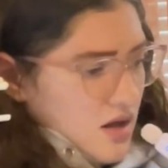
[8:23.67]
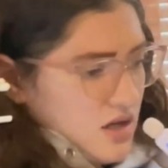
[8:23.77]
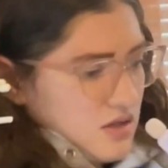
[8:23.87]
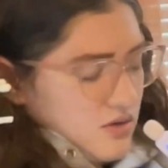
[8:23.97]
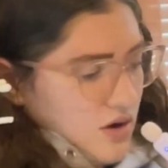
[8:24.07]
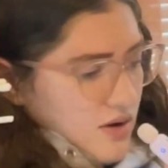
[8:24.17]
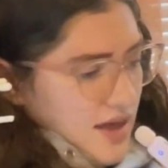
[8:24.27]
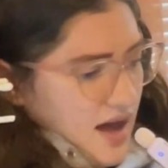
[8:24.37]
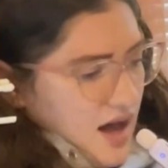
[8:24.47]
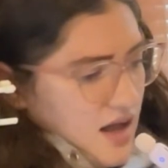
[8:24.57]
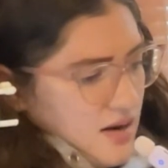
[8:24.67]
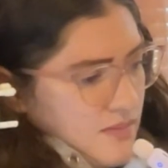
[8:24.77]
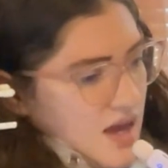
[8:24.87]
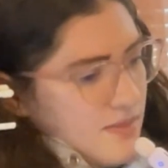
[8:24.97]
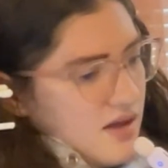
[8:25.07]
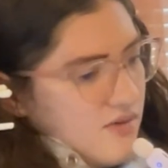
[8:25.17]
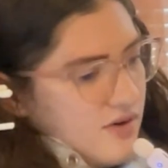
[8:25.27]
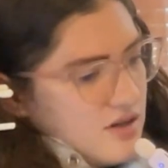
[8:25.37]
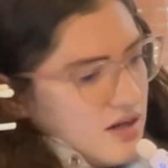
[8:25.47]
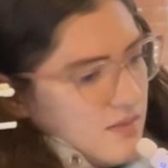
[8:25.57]
So no to that. Maybe to
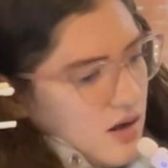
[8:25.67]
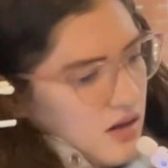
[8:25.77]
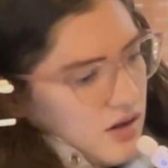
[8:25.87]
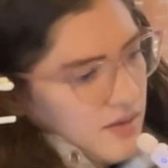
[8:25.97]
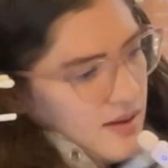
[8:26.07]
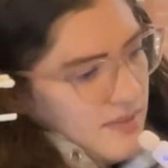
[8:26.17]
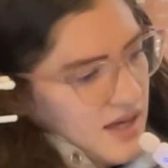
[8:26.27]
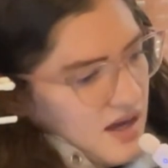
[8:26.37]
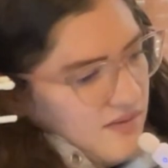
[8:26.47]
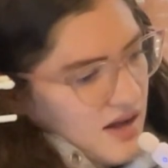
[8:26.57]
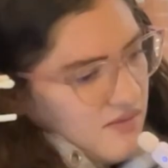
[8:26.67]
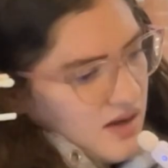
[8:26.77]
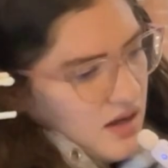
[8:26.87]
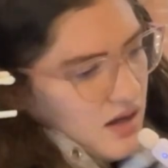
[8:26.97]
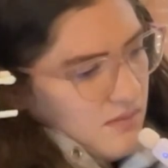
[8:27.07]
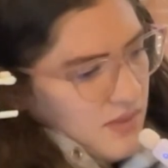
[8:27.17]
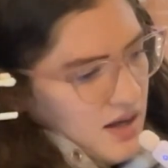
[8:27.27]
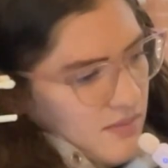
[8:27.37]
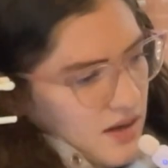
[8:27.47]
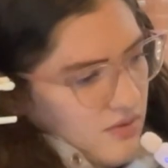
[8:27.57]
First Time Caller, maybe King of Envy, and
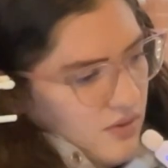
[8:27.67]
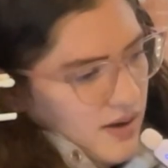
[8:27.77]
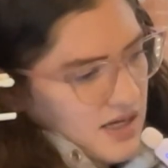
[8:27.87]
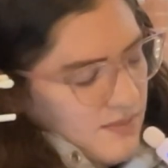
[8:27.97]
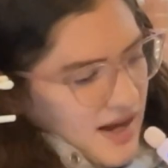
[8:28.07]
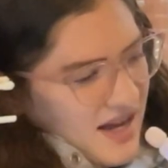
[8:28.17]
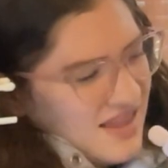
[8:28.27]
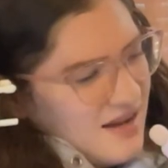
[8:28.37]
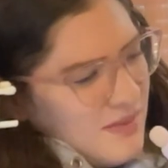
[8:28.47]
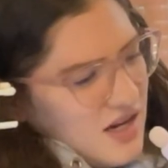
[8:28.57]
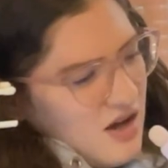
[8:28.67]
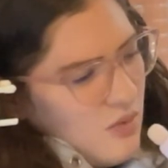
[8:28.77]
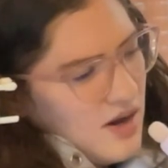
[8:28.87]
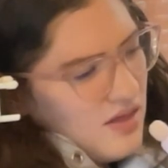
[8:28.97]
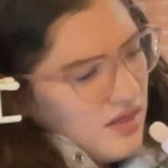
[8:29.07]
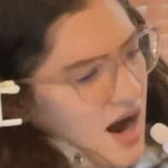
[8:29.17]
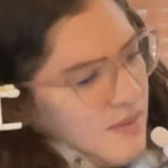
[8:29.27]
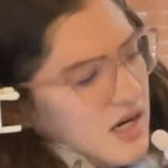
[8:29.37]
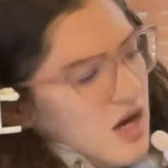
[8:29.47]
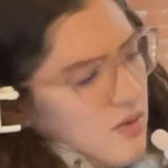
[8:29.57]
maybe Rewind It Back. I think I'm
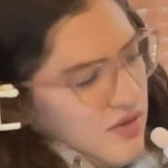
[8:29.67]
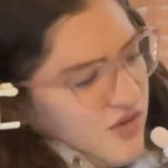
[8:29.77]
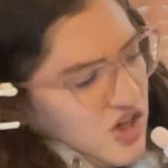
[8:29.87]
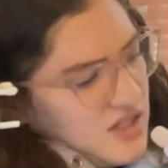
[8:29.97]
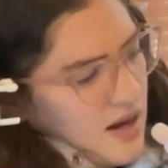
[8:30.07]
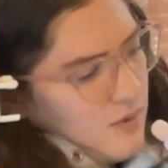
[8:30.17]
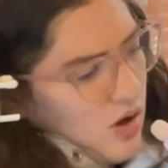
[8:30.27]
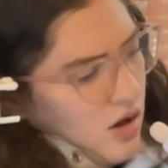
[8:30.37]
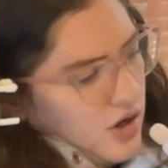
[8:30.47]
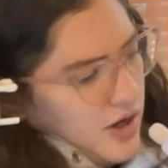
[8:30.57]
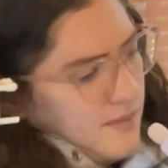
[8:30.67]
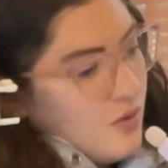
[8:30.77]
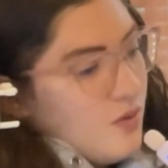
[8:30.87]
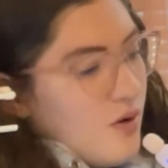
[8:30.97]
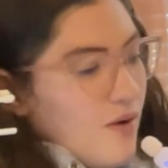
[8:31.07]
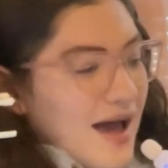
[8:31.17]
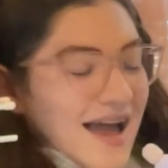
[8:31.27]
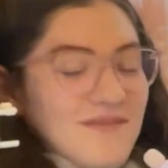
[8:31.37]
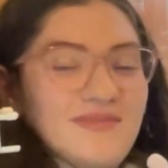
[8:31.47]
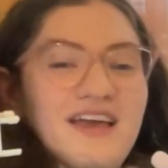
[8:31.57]
gonna go with First Time Caller. Ooh, okay.